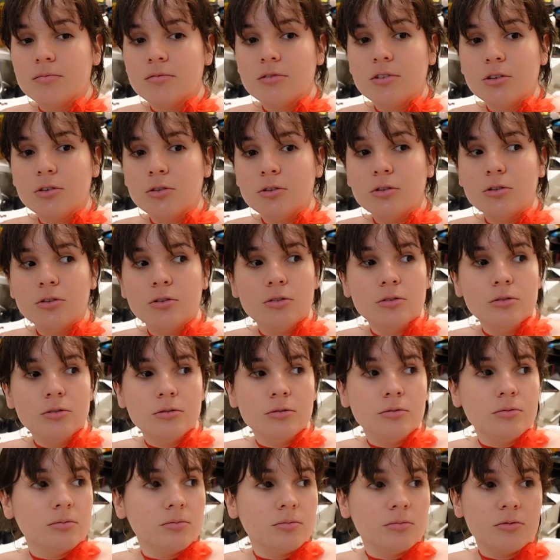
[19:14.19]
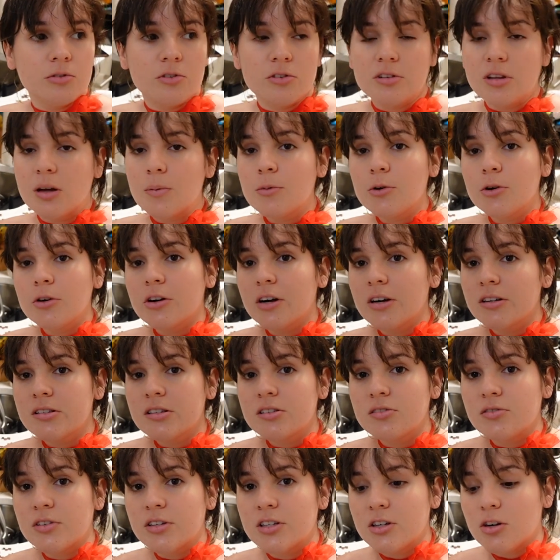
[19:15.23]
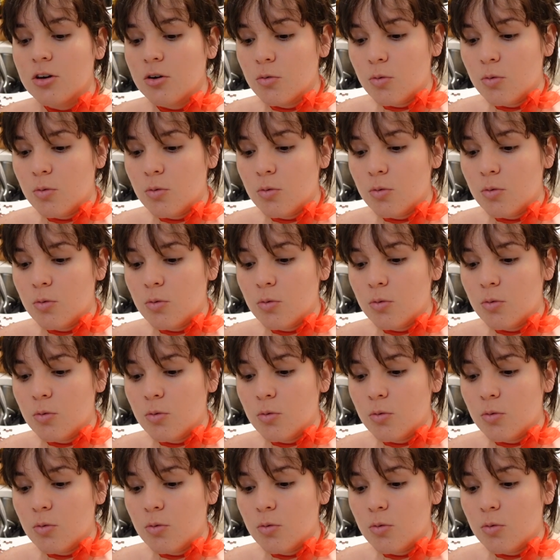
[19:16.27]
to stumble across this video